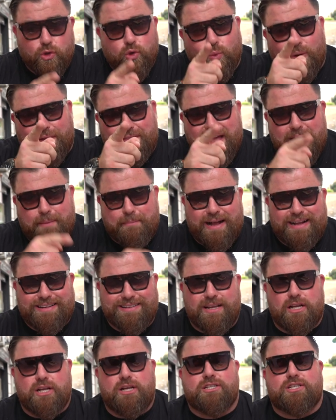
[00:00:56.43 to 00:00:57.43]
When that
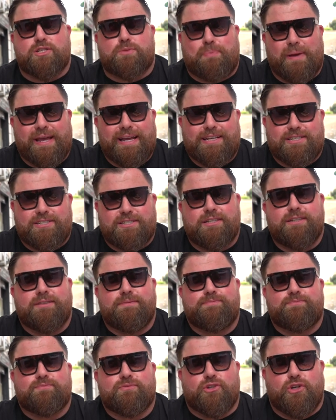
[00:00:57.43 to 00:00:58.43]
man speaks,
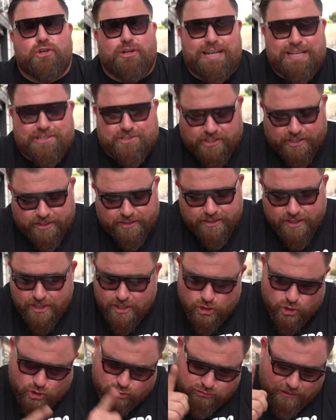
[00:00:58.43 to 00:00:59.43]
you listen.
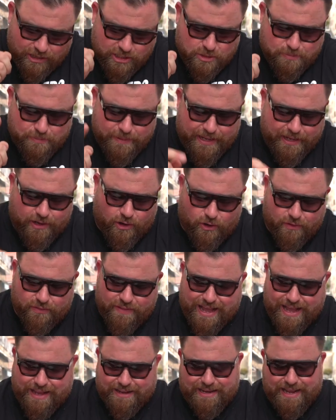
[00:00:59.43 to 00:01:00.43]
Trust me on that.